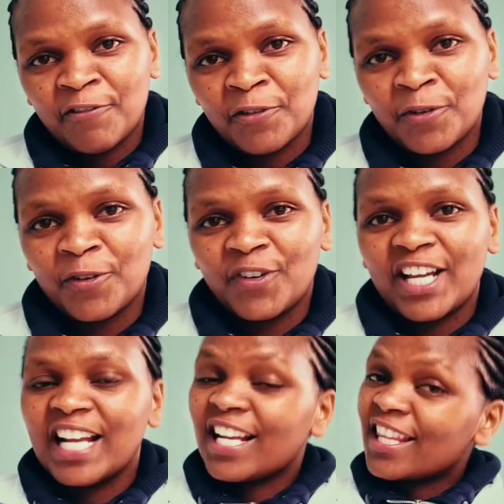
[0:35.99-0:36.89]
for
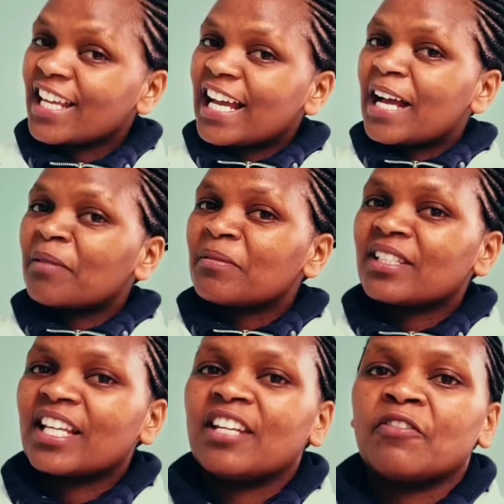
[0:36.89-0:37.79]
healthy
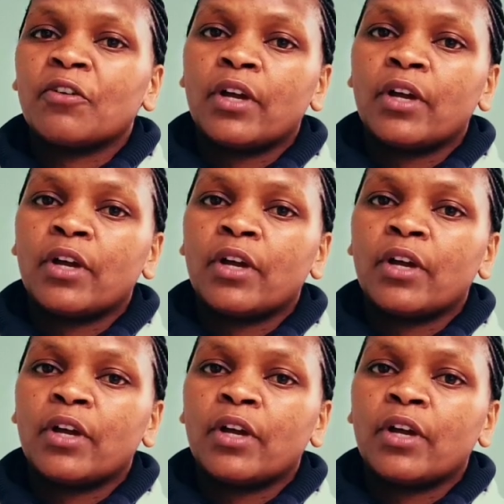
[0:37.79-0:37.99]
gums and for